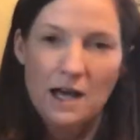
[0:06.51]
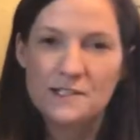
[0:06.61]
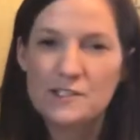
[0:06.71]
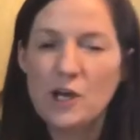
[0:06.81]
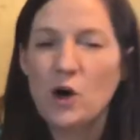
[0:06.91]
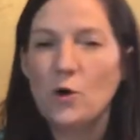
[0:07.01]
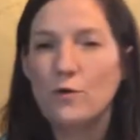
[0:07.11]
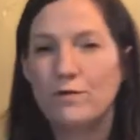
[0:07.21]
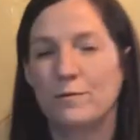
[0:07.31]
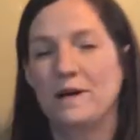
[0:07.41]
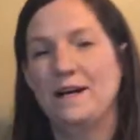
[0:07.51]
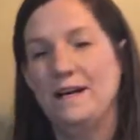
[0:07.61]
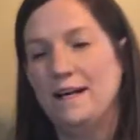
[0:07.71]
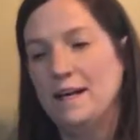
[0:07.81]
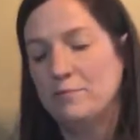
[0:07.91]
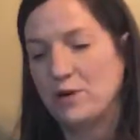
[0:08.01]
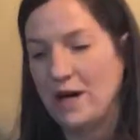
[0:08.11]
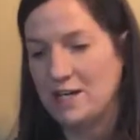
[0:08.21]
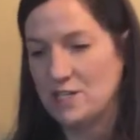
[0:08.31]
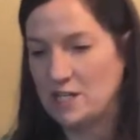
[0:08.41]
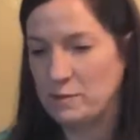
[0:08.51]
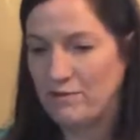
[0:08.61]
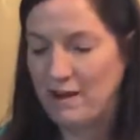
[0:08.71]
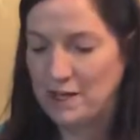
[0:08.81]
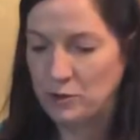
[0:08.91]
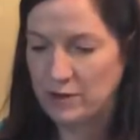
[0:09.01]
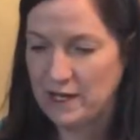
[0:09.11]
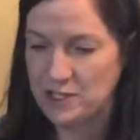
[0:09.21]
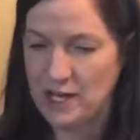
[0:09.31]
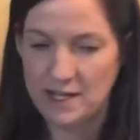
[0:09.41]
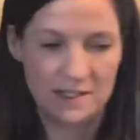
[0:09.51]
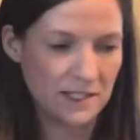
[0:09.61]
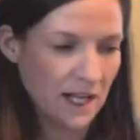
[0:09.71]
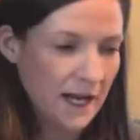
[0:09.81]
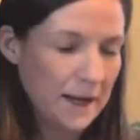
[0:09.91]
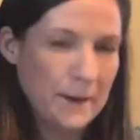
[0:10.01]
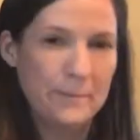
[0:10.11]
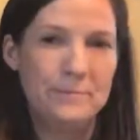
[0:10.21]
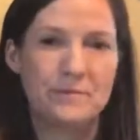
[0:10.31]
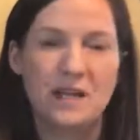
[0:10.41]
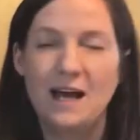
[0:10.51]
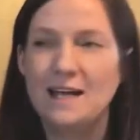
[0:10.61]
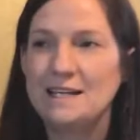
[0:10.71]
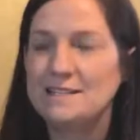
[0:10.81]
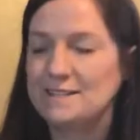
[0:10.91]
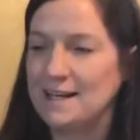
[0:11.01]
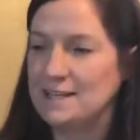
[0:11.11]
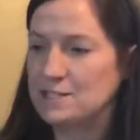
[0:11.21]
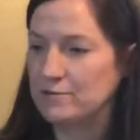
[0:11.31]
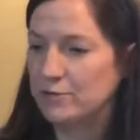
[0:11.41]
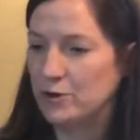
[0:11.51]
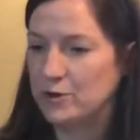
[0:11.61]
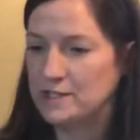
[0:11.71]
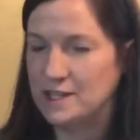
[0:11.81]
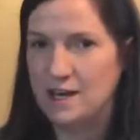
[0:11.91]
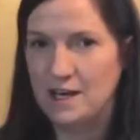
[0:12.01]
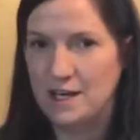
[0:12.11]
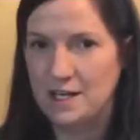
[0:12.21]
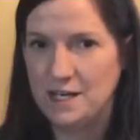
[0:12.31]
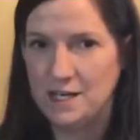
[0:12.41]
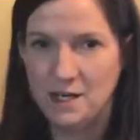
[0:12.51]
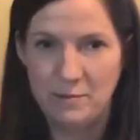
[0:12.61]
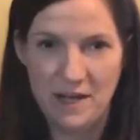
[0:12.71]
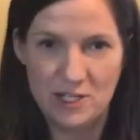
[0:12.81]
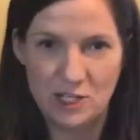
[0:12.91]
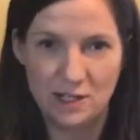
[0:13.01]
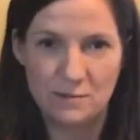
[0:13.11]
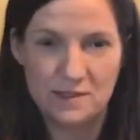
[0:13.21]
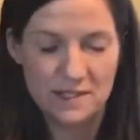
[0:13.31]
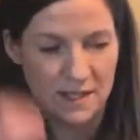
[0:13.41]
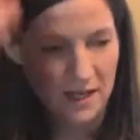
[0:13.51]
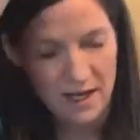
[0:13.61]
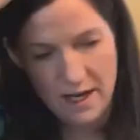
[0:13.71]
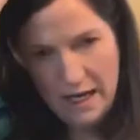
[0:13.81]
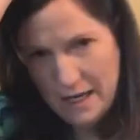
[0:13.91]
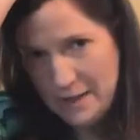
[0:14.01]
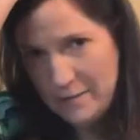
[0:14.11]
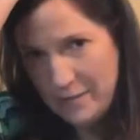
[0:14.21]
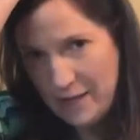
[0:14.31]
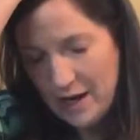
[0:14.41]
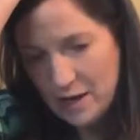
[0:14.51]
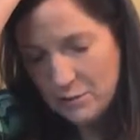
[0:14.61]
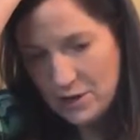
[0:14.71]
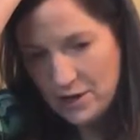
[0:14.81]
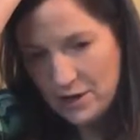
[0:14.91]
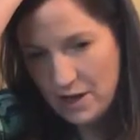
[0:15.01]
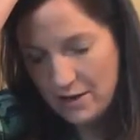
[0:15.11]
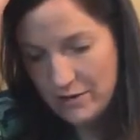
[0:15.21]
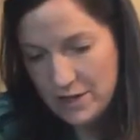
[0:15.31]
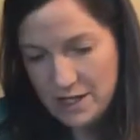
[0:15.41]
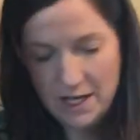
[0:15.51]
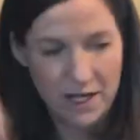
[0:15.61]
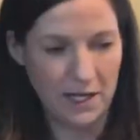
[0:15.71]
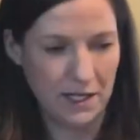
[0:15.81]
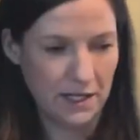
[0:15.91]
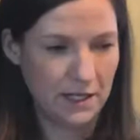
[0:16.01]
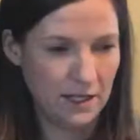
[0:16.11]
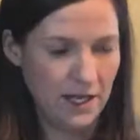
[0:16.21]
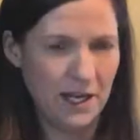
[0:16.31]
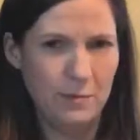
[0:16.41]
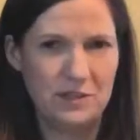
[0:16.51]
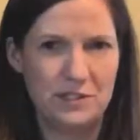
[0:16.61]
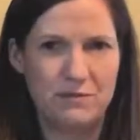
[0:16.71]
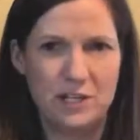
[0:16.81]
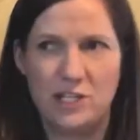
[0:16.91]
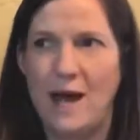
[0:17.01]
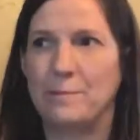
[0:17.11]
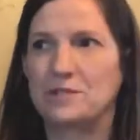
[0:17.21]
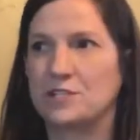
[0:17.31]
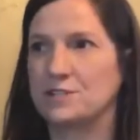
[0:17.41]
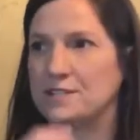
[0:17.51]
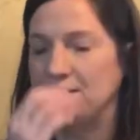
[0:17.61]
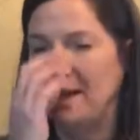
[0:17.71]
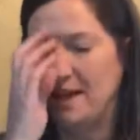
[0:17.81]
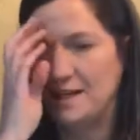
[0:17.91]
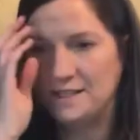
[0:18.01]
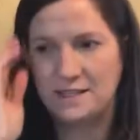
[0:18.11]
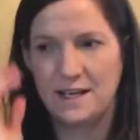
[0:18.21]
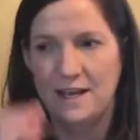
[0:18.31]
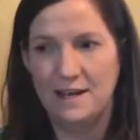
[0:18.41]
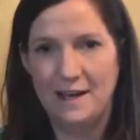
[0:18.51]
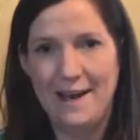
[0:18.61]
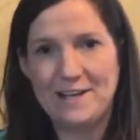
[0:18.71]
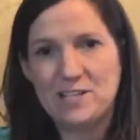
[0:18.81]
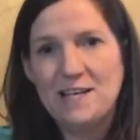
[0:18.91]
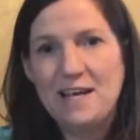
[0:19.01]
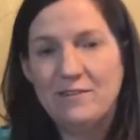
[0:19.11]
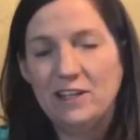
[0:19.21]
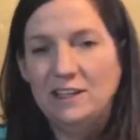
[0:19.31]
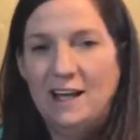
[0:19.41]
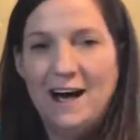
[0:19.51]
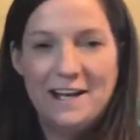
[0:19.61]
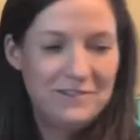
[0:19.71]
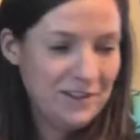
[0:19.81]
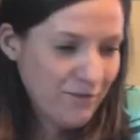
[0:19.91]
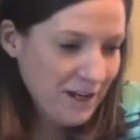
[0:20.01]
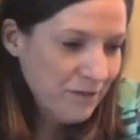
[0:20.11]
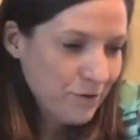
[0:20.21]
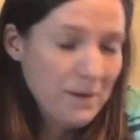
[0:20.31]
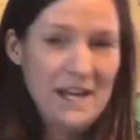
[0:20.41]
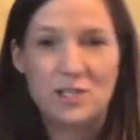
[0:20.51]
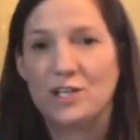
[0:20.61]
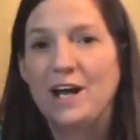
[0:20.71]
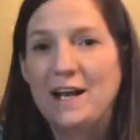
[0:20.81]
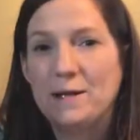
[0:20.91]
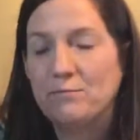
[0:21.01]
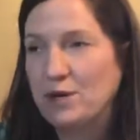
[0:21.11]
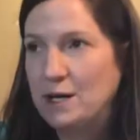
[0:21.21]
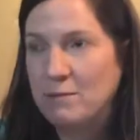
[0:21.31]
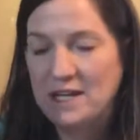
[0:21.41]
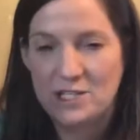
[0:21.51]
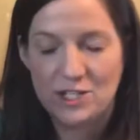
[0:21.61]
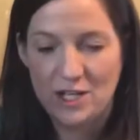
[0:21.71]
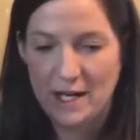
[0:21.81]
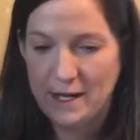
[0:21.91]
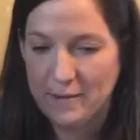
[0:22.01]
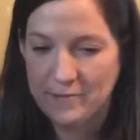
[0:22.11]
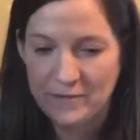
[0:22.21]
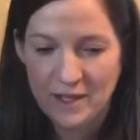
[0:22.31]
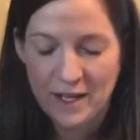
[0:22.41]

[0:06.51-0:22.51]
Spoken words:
So for my project, my final project, I decided to focus on pendulums. Our book covered it in a couple different chapters, and it actually gave a lot of different information on it. Pretty much, went